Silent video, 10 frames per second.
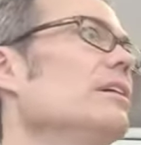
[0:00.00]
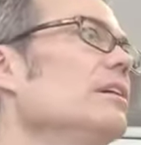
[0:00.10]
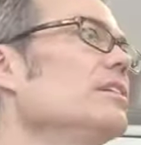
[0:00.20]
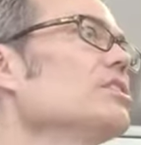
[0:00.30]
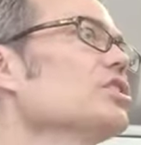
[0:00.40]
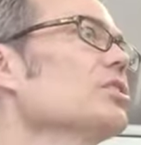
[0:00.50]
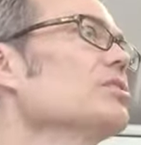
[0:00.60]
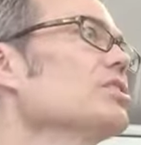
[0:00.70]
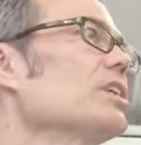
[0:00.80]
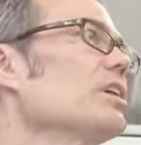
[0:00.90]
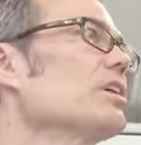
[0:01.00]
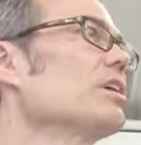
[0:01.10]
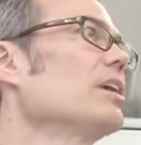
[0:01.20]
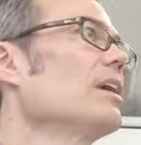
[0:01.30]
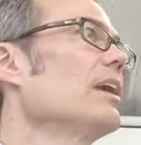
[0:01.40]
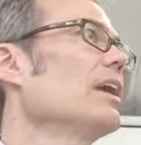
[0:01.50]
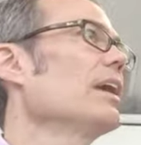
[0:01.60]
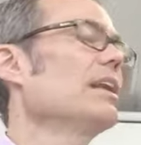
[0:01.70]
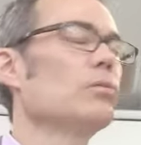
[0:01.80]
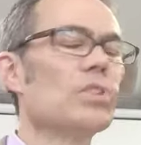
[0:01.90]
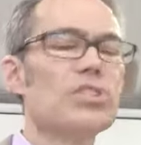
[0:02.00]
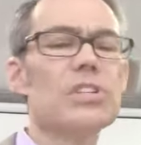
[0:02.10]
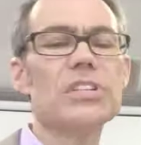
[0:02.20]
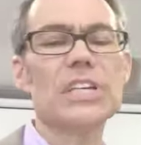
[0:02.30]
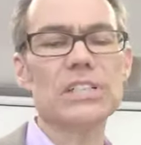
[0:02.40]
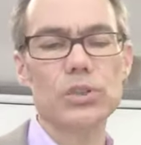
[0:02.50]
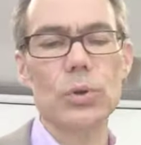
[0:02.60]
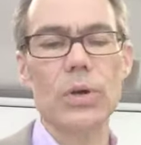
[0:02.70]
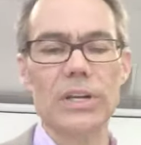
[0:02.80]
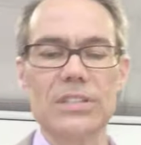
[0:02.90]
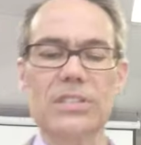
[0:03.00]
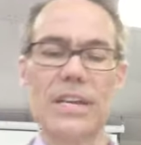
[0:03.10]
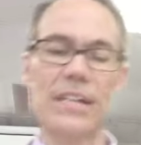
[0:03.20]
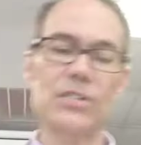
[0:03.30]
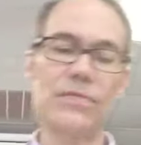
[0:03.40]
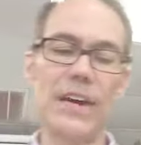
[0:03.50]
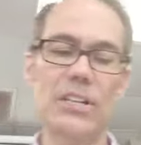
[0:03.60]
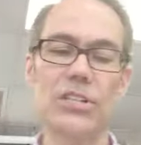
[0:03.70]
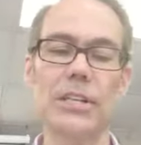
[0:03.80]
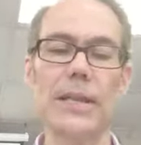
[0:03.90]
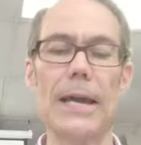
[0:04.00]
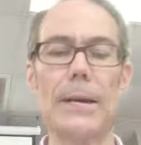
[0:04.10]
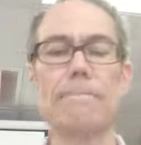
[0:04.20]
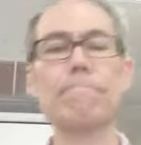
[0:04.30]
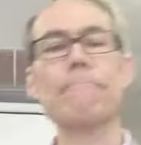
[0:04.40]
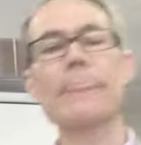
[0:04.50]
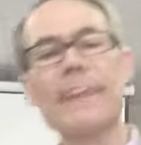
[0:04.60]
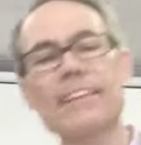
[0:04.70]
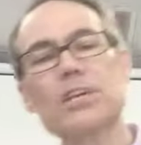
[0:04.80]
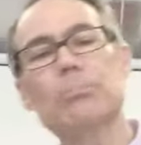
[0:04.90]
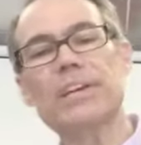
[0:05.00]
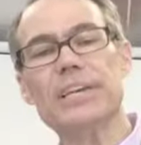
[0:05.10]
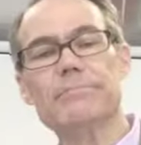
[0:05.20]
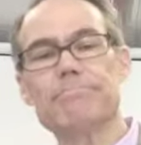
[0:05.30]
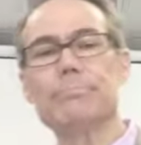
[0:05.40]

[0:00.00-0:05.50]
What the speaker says: in the church here. And he wants you to take joy and satisfaction in that. And then B,